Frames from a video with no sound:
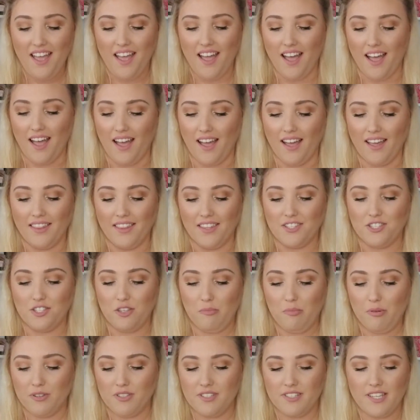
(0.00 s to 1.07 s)
The
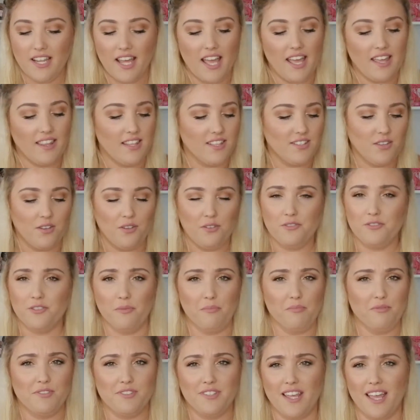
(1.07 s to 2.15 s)
Superstay, this whole
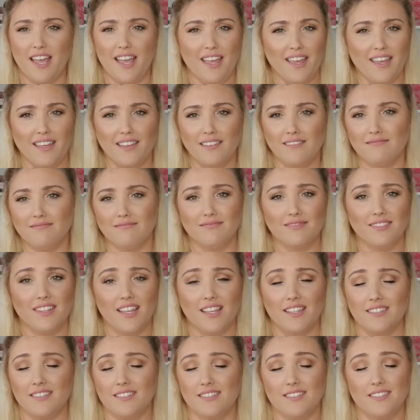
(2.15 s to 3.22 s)
Superstay,
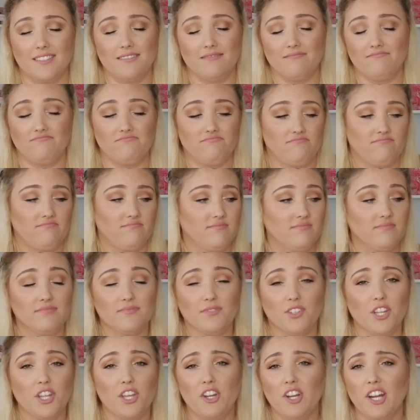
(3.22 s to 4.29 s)
it's
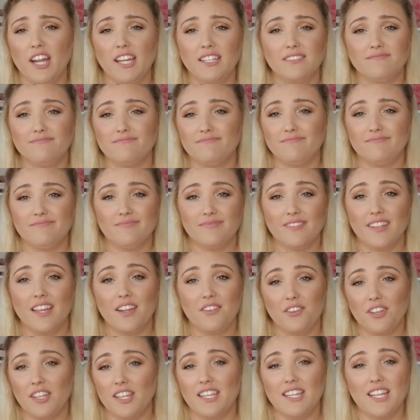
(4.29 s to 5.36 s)
really great. It
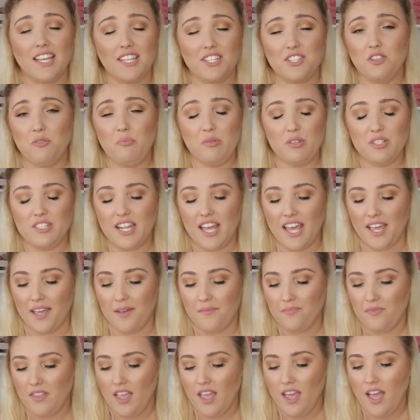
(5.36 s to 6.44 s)
really does Superstay.
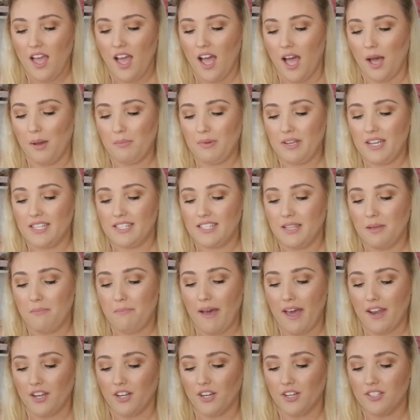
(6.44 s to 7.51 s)
But it's the
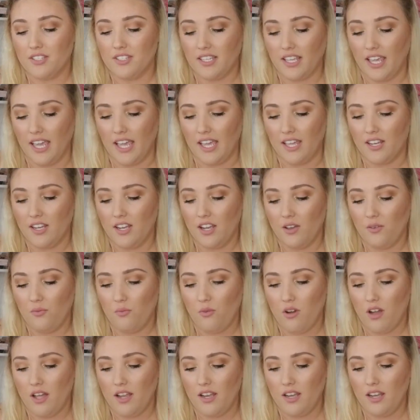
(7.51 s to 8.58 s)
Better Skin
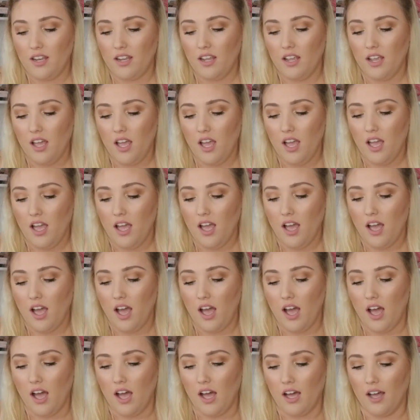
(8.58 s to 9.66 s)
one.
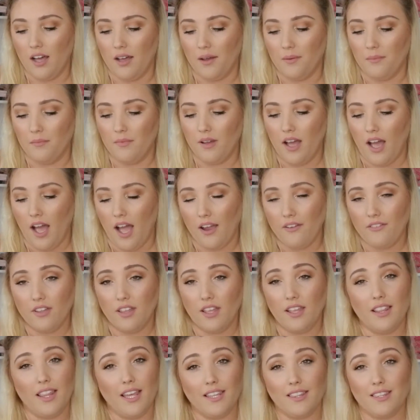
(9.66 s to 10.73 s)
I really
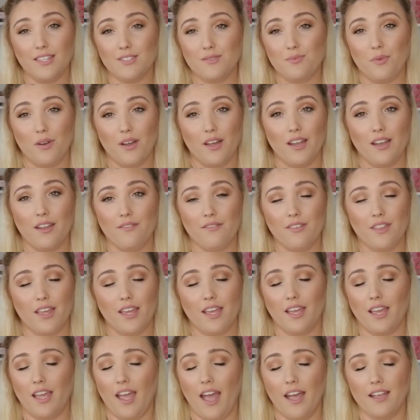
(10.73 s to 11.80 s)
like this one. I feel
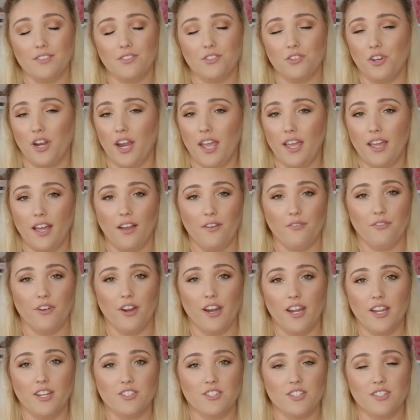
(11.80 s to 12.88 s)
like it has great
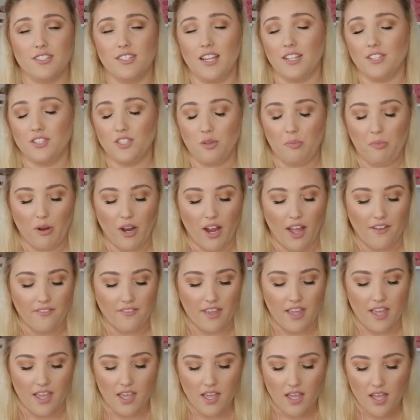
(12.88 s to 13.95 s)
coverage. It's not super
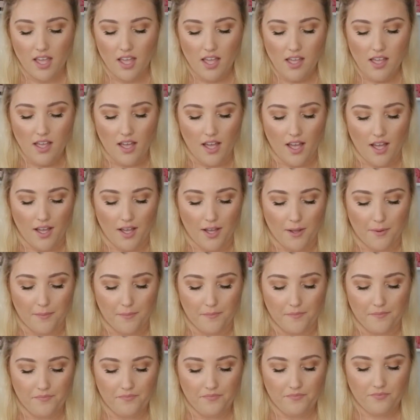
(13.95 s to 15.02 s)
heavy.
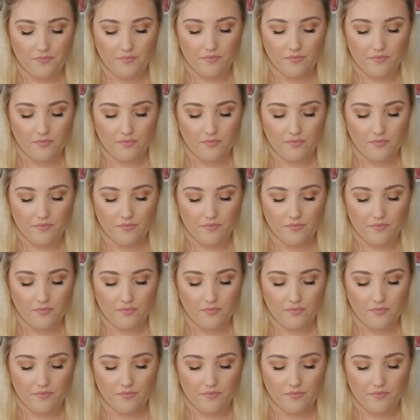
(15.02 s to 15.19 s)
And